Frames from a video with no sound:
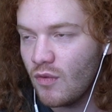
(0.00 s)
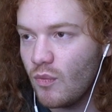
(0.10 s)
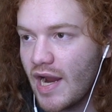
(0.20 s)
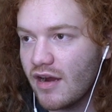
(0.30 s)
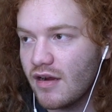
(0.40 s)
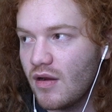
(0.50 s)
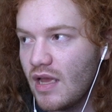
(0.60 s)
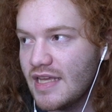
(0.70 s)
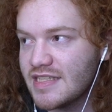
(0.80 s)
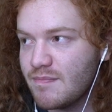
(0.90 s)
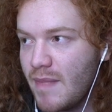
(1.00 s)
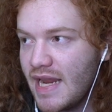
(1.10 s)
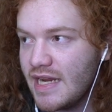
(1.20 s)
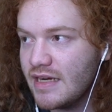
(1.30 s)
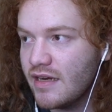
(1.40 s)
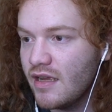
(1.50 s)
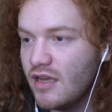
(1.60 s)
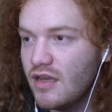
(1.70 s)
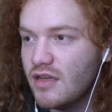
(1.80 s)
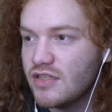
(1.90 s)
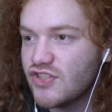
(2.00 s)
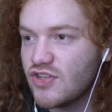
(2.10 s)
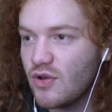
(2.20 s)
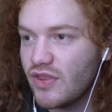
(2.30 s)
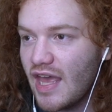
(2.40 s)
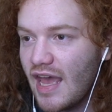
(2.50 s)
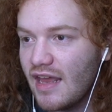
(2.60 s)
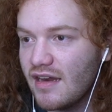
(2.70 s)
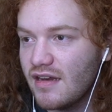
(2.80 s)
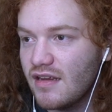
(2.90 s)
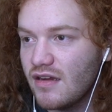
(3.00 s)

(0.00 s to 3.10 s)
where it's made so that,